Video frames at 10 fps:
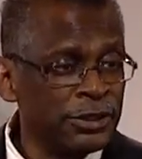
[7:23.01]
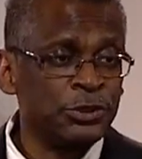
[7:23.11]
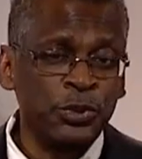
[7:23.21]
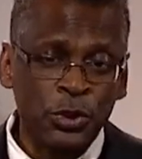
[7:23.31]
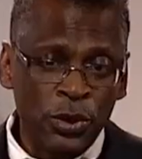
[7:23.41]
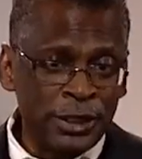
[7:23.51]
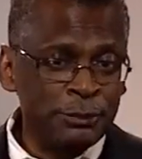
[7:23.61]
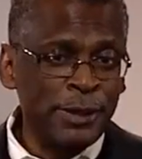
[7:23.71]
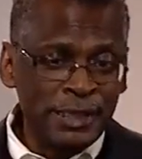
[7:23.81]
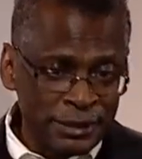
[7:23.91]
It requires
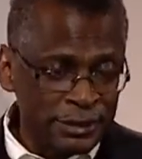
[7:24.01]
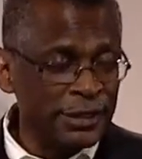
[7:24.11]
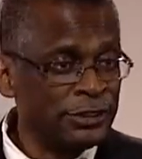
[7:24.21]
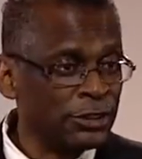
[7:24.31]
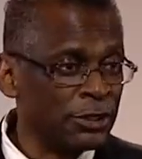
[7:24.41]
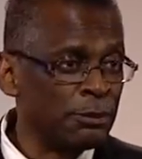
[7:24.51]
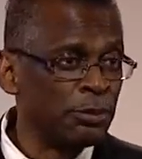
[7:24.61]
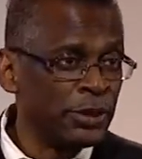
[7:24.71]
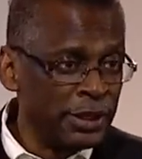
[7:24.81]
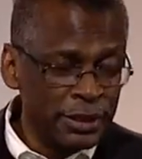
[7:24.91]
maintenance. Things are going to
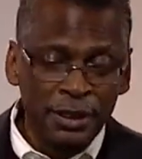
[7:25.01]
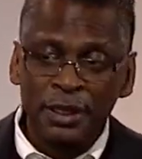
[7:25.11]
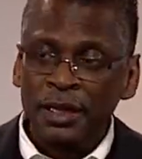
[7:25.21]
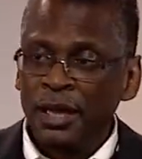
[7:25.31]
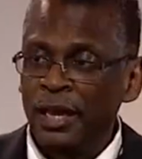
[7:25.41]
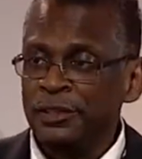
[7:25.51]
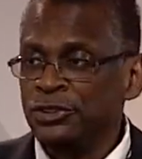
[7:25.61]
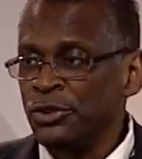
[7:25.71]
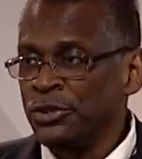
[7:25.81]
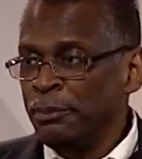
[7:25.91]
break. And
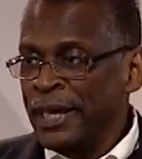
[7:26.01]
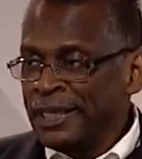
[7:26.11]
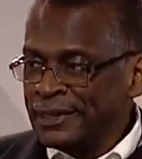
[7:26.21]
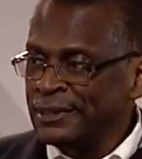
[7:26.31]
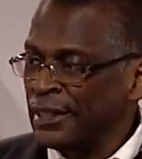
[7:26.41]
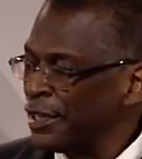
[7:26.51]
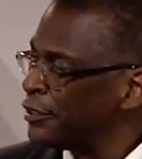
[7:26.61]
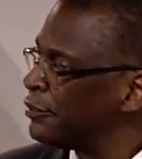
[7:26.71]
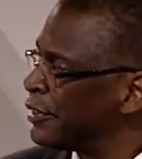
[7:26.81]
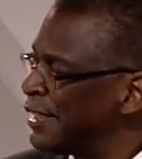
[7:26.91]
so the maintenance cycle
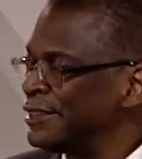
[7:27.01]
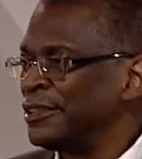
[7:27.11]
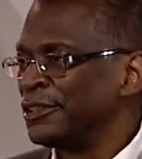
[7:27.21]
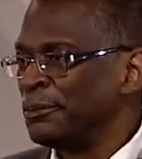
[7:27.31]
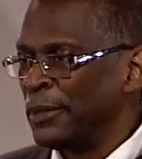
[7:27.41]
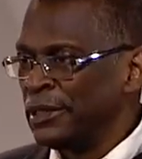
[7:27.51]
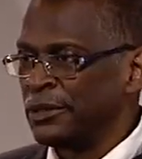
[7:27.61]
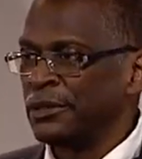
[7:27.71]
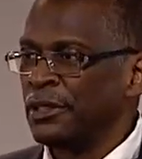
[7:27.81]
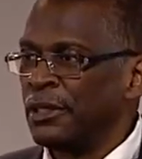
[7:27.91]
for that system makes
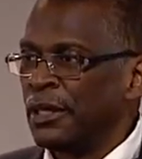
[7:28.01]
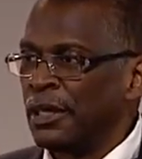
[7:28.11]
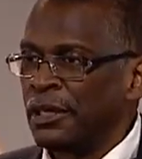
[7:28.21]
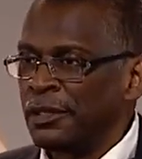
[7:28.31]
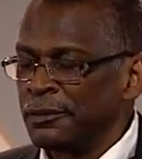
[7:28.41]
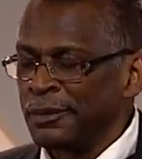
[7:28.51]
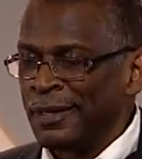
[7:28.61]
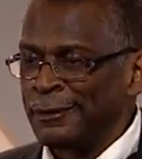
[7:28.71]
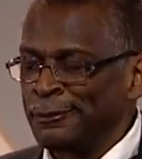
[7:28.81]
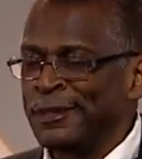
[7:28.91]
it uh,
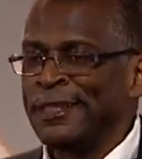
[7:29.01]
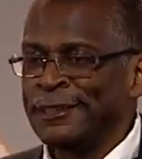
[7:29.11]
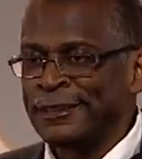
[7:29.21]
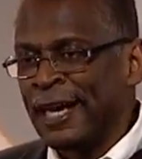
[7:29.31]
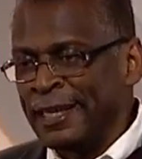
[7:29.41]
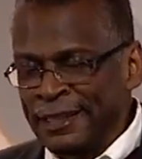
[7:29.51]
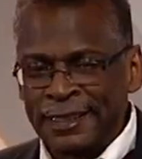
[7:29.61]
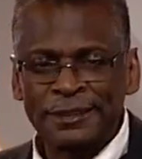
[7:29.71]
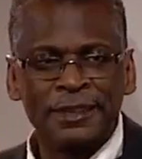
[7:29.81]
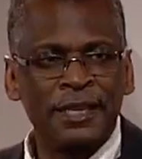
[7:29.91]
uh, less, uh,
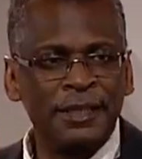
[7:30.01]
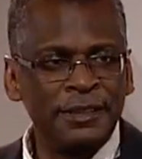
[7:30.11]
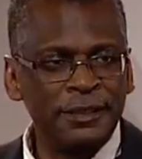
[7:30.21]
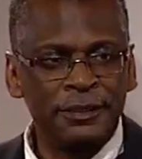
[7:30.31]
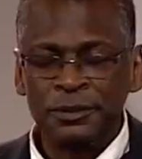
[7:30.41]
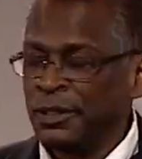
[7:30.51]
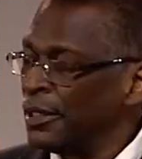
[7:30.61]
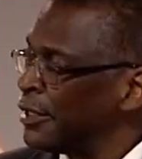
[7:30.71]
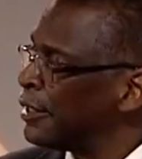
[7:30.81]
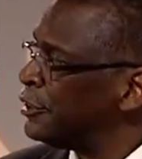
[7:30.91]
less than ideal.
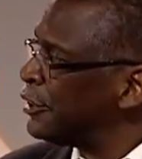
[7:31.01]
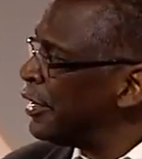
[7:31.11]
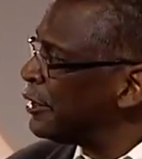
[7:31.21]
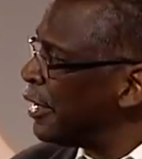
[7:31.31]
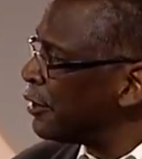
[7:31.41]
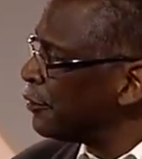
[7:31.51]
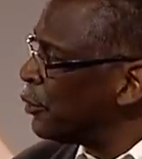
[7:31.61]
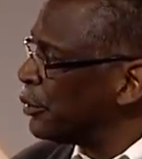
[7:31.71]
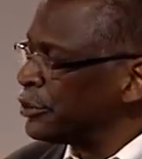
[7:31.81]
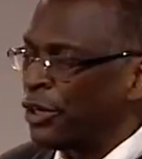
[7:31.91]
The JTEC, of
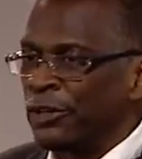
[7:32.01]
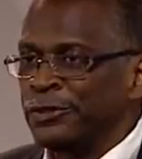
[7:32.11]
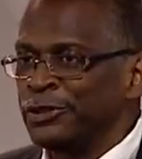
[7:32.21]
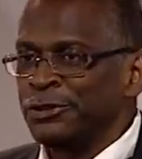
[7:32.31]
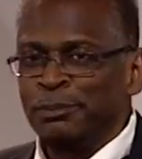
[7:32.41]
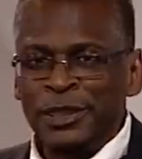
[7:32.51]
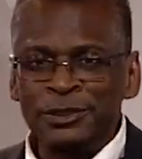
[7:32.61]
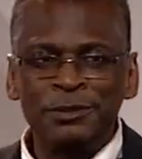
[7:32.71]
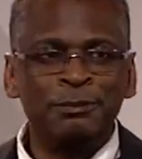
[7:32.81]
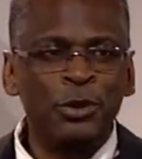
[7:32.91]
course, offers the
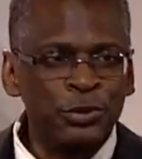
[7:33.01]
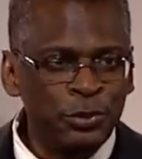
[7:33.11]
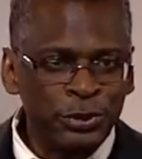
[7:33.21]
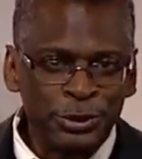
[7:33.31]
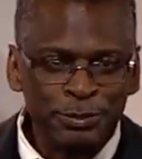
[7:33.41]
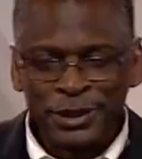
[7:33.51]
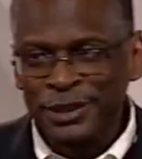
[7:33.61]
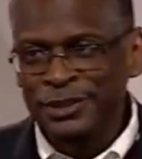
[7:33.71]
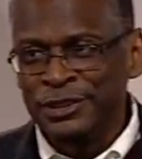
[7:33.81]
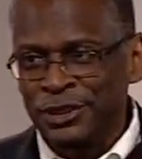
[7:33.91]
best of both worlds
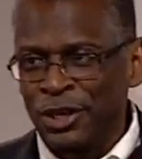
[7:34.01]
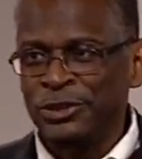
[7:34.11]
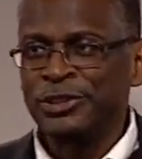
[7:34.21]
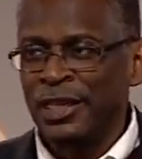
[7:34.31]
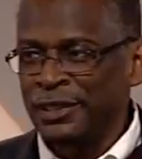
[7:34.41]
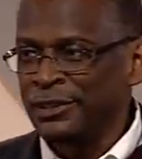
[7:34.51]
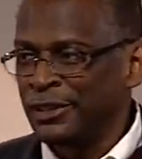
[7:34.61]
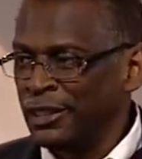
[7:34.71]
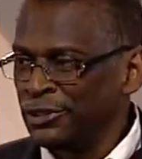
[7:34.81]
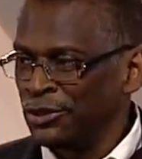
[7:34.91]
because it's all solid
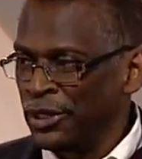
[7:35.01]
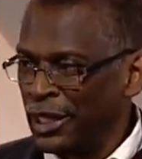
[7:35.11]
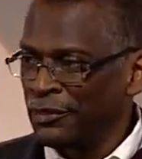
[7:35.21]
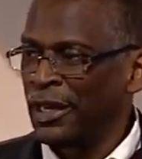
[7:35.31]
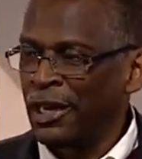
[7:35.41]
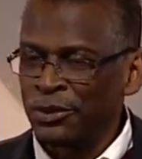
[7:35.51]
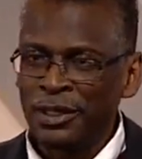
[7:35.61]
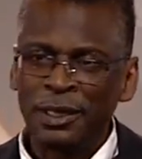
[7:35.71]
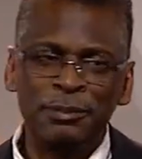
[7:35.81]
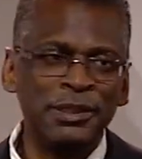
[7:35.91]
state, so you have the high
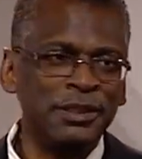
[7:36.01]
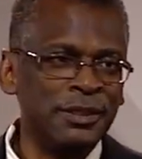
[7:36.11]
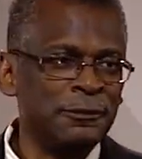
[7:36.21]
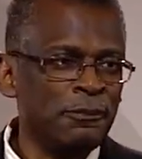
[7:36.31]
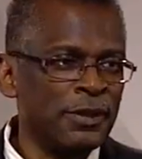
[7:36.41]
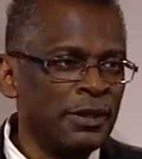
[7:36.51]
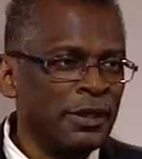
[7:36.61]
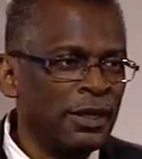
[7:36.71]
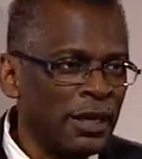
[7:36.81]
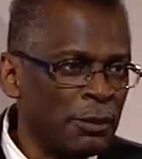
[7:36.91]
reliability.
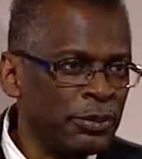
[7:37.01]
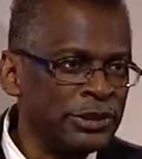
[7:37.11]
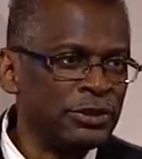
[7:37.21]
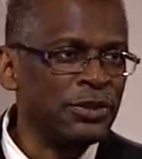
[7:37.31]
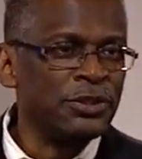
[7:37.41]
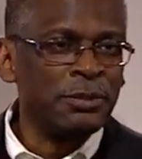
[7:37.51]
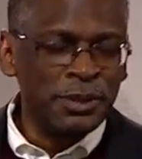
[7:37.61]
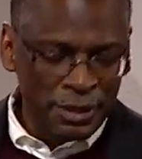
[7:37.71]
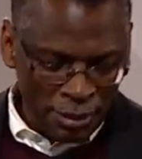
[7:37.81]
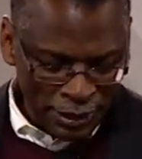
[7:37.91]
It operates on a
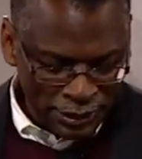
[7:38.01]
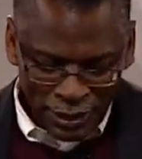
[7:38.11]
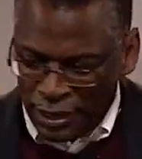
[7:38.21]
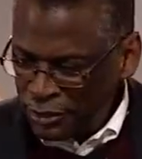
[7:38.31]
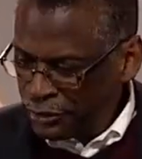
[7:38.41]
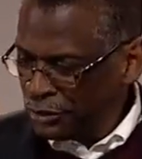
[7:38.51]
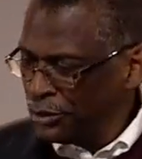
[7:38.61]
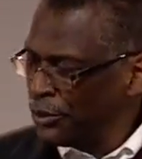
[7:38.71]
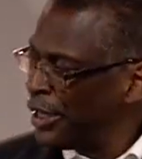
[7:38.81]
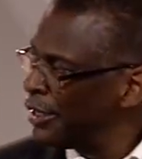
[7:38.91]
thermodynamic cycle, so
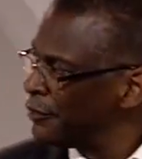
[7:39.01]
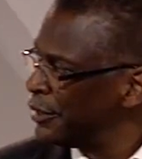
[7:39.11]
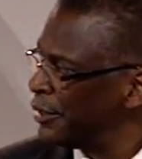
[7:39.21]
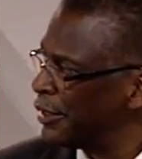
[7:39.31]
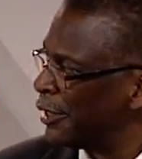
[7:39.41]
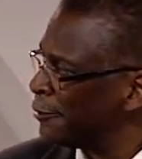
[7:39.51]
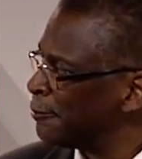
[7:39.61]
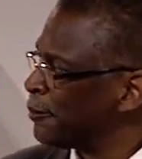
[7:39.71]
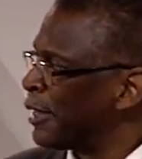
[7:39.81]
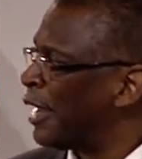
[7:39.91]
you have the um,
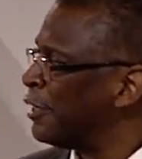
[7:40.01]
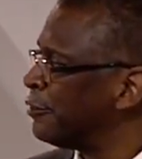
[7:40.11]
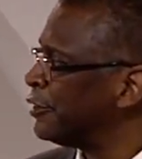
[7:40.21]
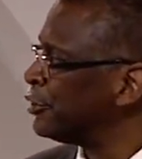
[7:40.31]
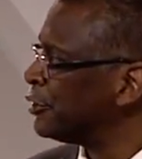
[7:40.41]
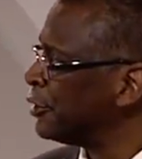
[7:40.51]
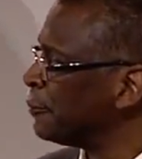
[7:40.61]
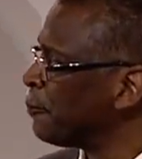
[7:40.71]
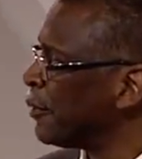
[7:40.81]
high efficiency.